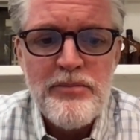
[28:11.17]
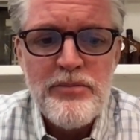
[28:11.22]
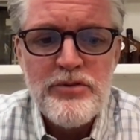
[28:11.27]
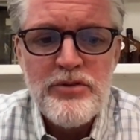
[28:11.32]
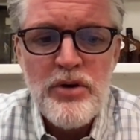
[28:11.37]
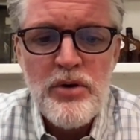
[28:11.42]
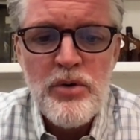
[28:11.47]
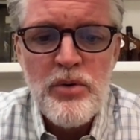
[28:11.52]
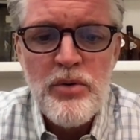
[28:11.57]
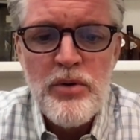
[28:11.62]

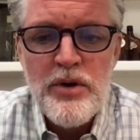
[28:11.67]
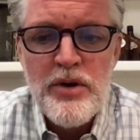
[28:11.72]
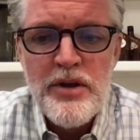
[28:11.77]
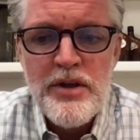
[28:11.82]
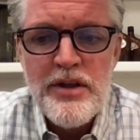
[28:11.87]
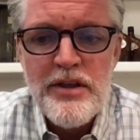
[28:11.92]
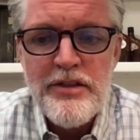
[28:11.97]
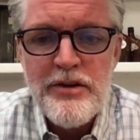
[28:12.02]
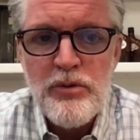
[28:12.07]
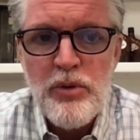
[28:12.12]
So
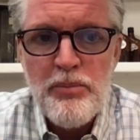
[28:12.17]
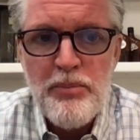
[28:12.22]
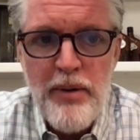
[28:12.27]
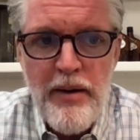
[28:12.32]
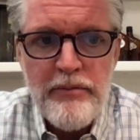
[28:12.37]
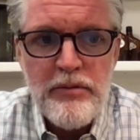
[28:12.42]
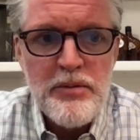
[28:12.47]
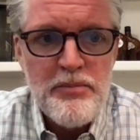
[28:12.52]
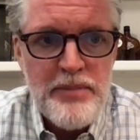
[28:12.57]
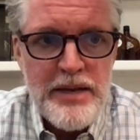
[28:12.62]
there will
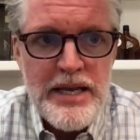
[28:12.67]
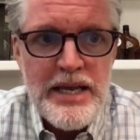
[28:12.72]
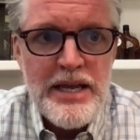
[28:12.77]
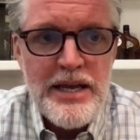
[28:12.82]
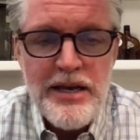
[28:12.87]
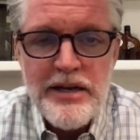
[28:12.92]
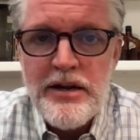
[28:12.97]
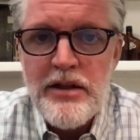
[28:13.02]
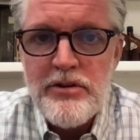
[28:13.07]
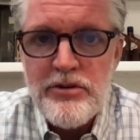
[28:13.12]
probably
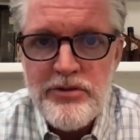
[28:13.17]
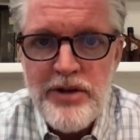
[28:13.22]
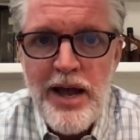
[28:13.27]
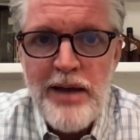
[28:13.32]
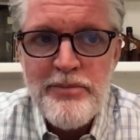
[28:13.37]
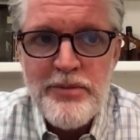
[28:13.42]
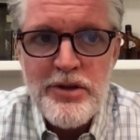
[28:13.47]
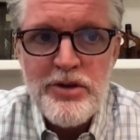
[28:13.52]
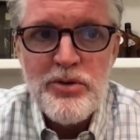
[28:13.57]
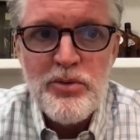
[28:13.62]
be another
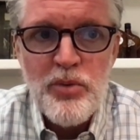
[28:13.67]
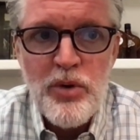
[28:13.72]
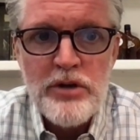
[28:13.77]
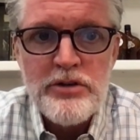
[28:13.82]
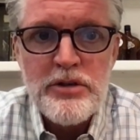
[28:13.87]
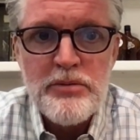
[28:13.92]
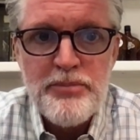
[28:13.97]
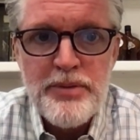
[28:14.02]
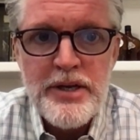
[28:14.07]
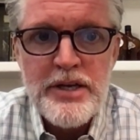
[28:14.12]
time that you'll
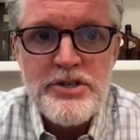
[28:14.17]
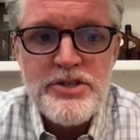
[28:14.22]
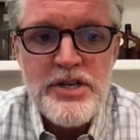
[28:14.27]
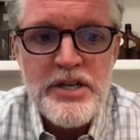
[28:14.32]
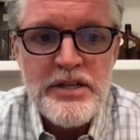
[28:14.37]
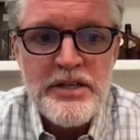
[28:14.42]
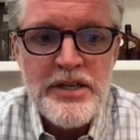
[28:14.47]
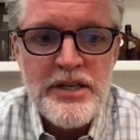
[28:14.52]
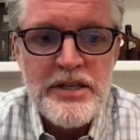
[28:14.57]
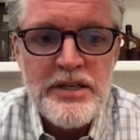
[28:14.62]
want to pitch,
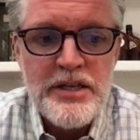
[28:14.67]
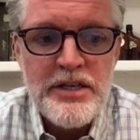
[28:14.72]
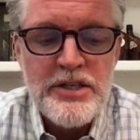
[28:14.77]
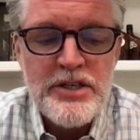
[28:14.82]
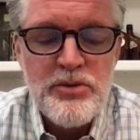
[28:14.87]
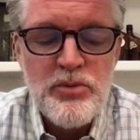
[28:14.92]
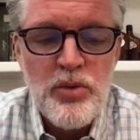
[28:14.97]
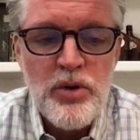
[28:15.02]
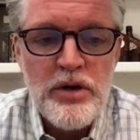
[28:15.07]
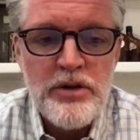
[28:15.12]

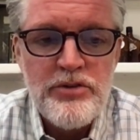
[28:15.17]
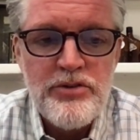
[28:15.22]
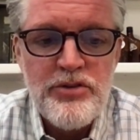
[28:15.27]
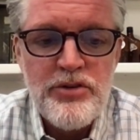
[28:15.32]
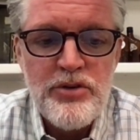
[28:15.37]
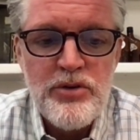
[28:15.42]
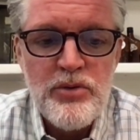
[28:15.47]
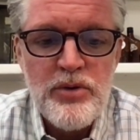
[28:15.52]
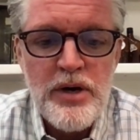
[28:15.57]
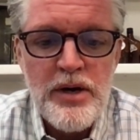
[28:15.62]
and you want
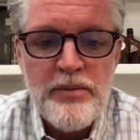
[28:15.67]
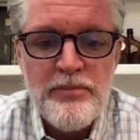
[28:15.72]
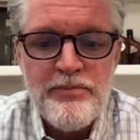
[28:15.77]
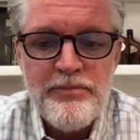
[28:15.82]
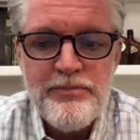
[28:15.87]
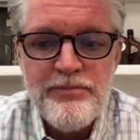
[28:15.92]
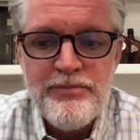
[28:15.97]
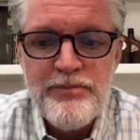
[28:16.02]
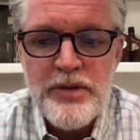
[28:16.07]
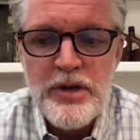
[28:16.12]

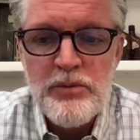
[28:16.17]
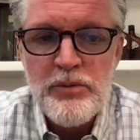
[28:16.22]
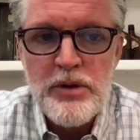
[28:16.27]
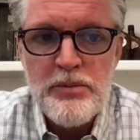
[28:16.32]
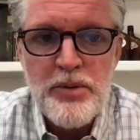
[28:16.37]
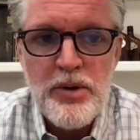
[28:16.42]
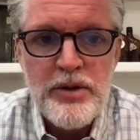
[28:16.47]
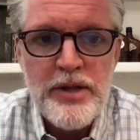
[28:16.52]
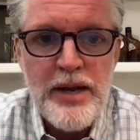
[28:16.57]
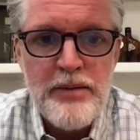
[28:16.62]
to, you don't want
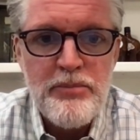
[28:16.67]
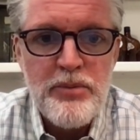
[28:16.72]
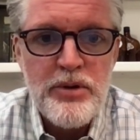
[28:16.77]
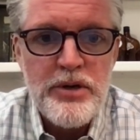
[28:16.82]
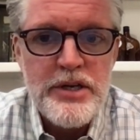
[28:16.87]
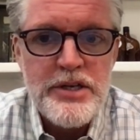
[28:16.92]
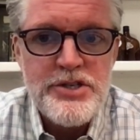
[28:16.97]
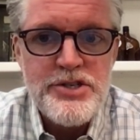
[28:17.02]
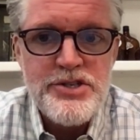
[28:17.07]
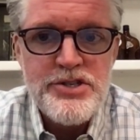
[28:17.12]
to burn that
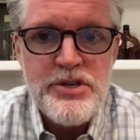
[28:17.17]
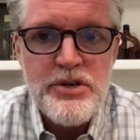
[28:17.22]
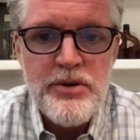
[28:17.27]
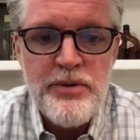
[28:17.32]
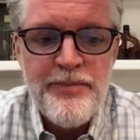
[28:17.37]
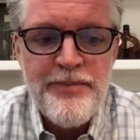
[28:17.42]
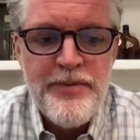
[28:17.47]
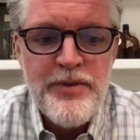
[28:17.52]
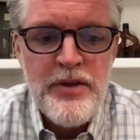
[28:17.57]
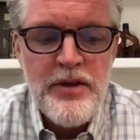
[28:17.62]
bridge.
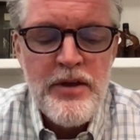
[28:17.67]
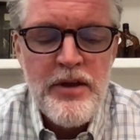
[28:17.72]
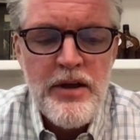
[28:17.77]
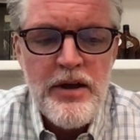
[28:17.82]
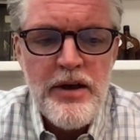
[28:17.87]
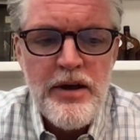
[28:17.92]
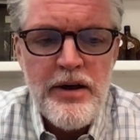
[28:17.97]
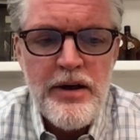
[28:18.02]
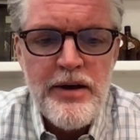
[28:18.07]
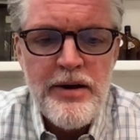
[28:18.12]
So
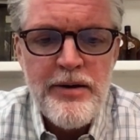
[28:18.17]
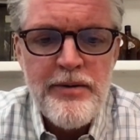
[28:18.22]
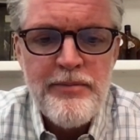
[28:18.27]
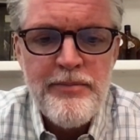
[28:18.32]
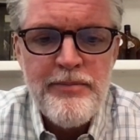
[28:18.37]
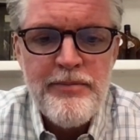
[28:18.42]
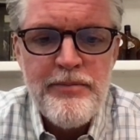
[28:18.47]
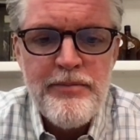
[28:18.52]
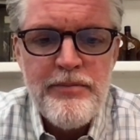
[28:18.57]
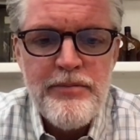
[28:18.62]

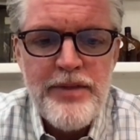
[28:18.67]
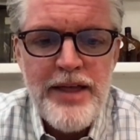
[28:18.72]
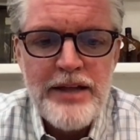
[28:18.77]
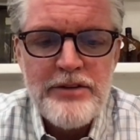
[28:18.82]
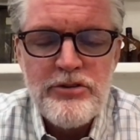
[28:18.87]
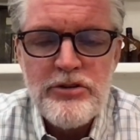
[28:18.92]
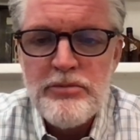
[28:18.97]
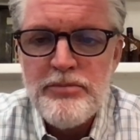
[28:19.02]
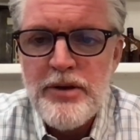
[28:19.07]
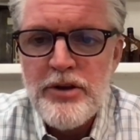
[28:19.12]

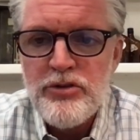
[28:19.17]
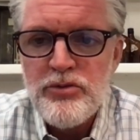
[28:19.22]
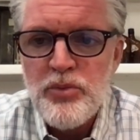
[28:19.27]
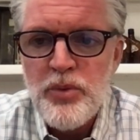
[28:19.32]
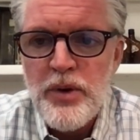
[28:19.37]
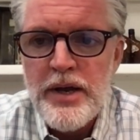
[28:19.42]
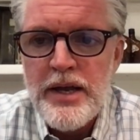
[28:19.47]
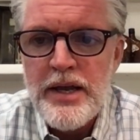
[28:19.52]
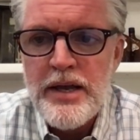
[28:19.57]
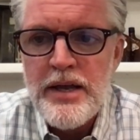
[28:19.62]
that's the
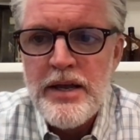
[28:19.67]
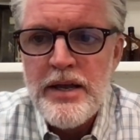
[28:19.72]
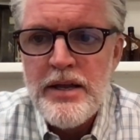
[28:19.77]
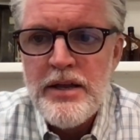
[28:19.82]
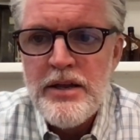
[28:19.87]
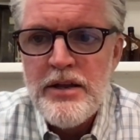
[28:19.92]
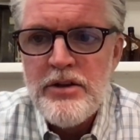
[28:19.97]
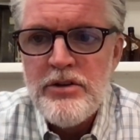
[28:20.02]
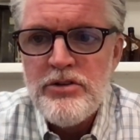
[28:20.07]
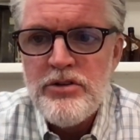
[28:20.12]
best way
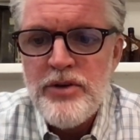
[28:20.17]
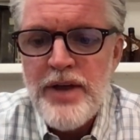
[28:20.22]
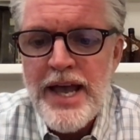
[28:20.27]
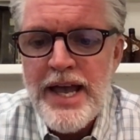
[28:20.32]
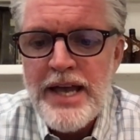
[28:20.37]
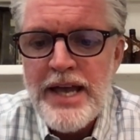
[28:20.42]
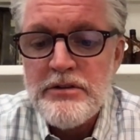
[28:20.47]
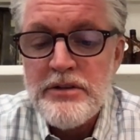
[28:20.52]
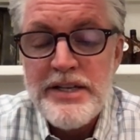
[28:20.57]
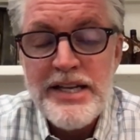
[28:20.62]
to
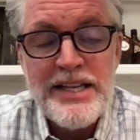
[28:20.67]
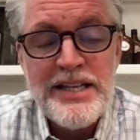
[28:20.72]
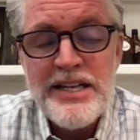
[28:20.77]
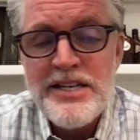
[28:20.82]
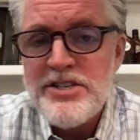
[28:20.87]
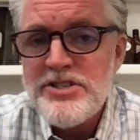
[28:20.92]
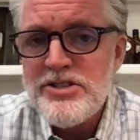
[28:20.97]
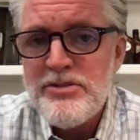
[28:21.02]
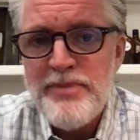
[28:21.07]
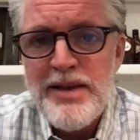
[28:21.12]
handle it. And
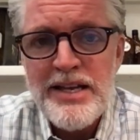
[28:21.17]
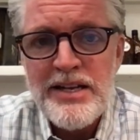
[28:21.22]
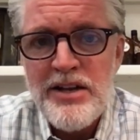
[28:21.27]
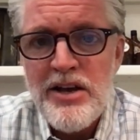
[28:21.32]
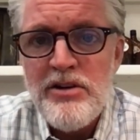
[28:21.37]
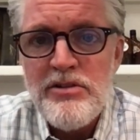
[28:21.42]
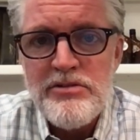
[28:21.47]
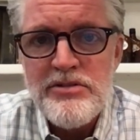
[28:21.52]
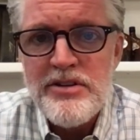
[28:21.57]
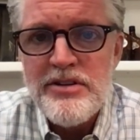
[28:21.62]
then just to make
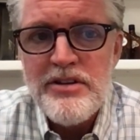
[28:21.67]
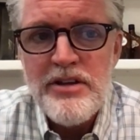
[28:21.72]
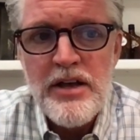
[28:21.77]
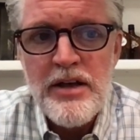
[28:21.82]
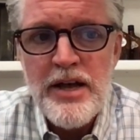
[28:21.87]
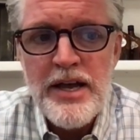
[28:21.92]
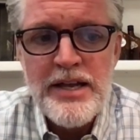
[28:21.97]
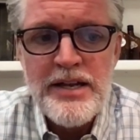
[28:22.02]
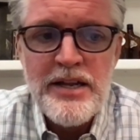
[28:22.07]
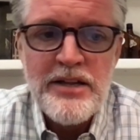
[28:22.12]
note
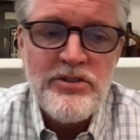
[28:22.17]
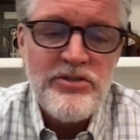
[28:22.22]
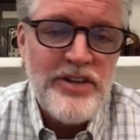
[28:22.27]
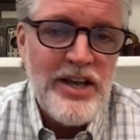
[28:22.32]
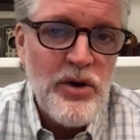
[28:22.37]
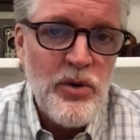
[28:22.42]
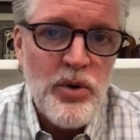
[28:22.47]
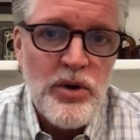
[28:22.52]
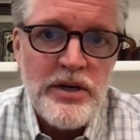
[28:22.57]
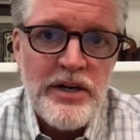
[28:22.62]
and
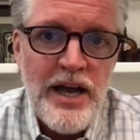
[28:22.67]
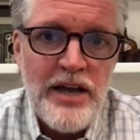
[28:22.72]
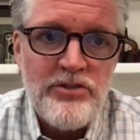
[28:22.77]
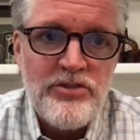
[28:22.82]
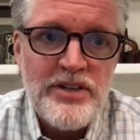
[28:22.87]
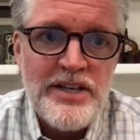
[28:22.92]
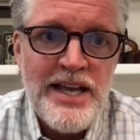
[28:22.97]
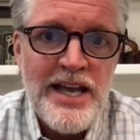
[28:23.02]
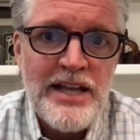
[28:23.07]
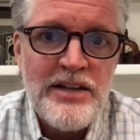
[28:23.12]
stay
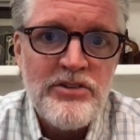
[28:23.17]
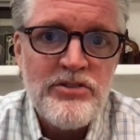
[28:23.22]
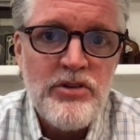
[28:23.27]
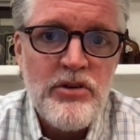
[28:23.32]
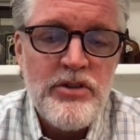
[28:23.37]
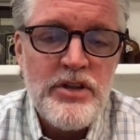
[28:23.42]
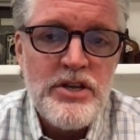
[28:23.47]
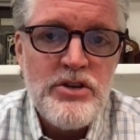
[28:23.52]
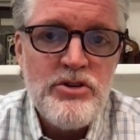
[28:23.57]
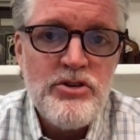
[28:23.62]
organized again,
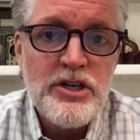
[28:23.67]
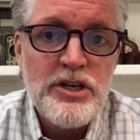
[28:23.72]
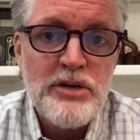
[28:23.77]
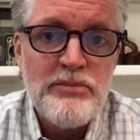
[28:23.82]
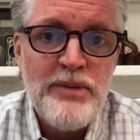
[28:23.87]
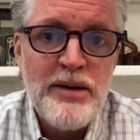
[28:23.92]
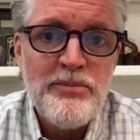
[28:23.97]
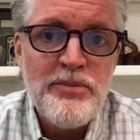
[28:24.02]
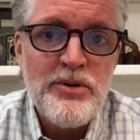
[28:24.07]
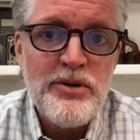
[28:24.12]
so that you can
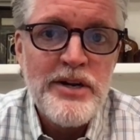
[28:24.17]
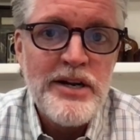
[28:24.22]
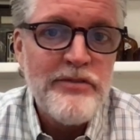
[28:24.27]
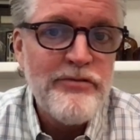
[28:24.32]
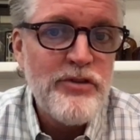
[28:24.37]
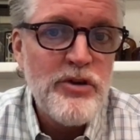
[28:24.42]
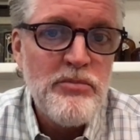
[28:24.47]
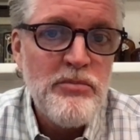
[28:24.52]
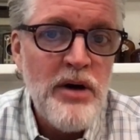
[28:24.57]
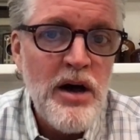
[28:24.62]
remember in
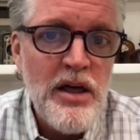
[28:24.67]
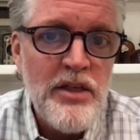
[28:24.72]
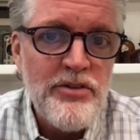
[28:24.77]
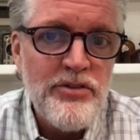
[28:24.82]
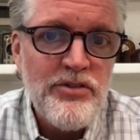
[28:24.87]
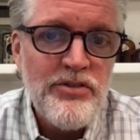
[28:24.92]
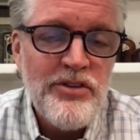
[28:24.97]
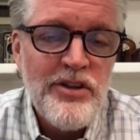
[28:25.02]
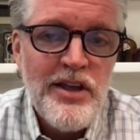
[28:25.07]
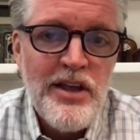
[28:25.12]
a few
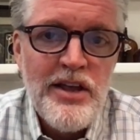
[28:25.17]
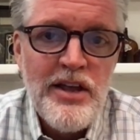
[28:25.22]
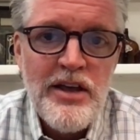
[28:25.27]
months,